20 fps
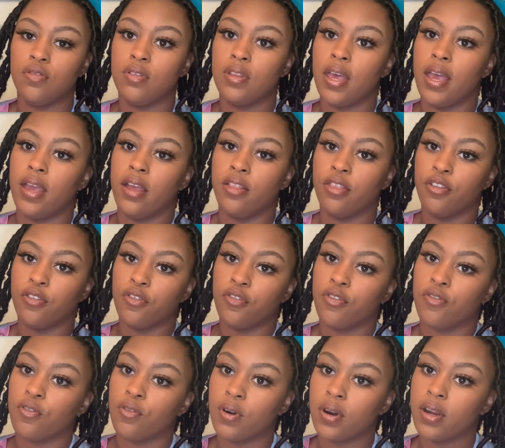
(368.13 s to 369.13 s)
that in the
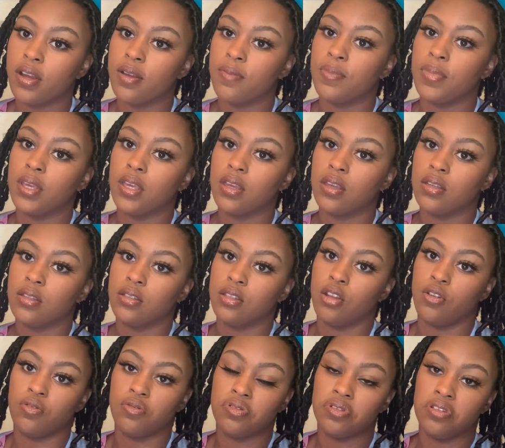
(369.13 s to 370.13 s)
front because
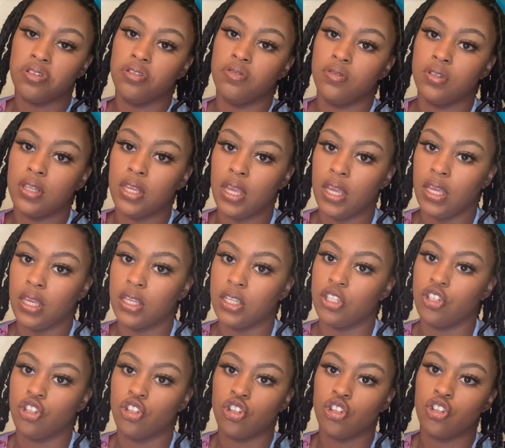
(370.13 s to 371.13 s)
those loose
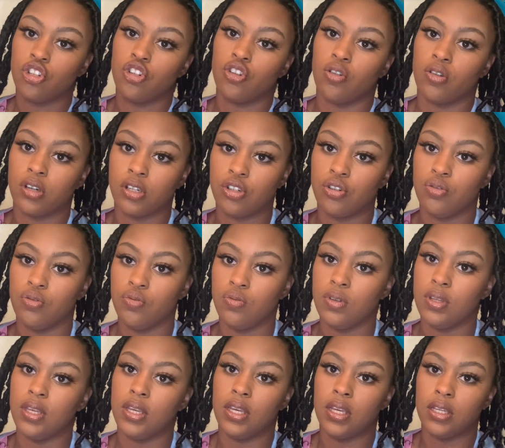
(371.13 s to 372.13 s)
ends start to
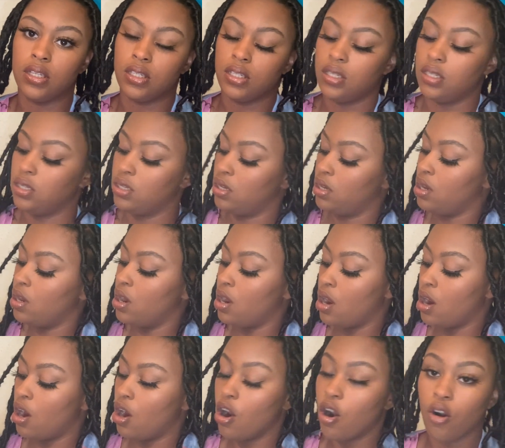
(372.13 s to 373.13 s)
get
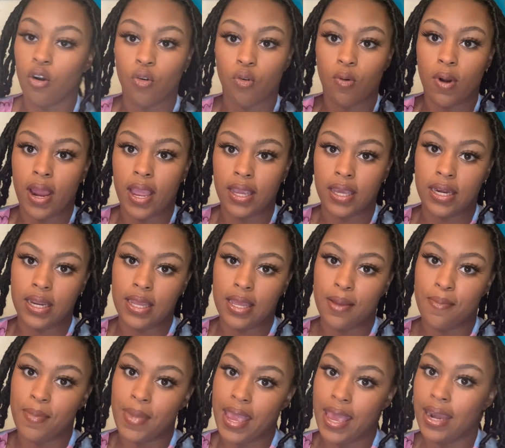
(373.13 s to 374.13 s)
raggedy
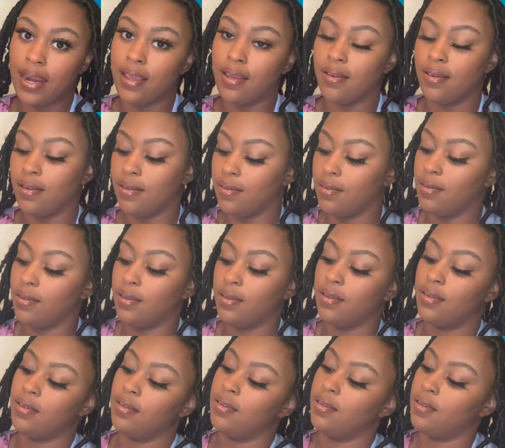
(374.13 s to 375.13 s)
and matted,
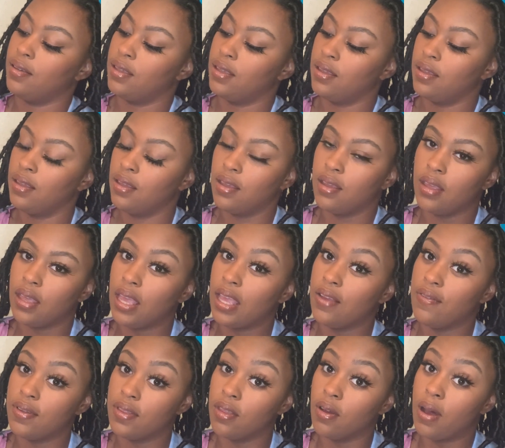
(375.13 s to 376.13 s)

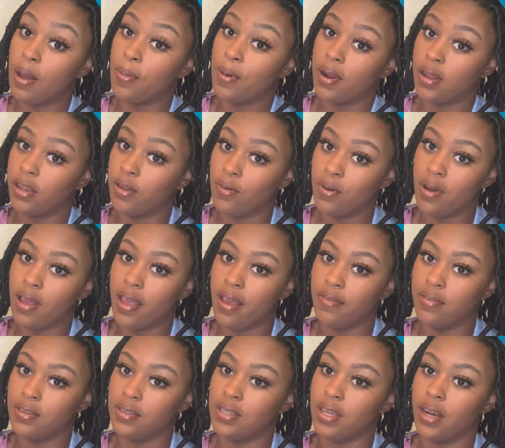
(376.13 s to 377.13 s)
even though I probably won't
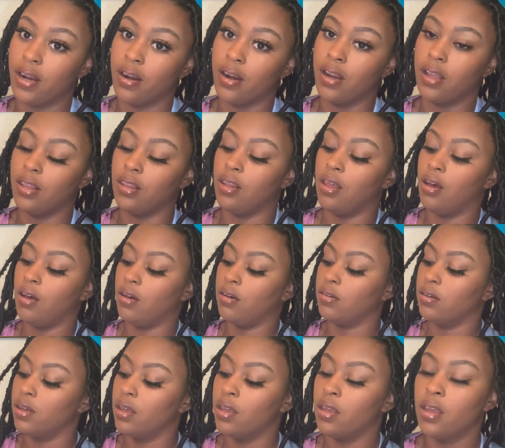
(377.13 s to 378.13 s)
have this hair in
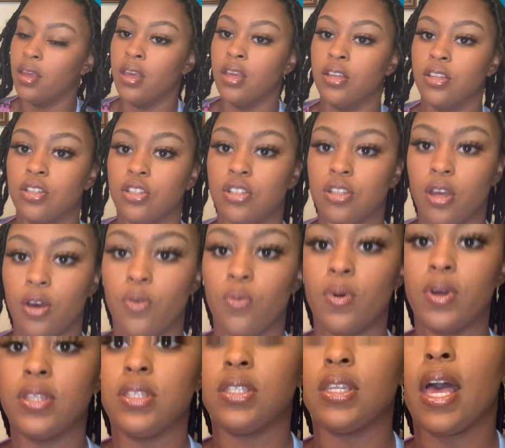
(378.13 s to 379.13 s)
long. So
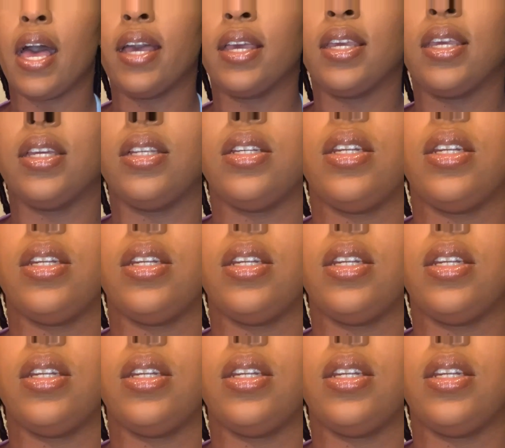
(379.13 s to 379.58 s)
once I get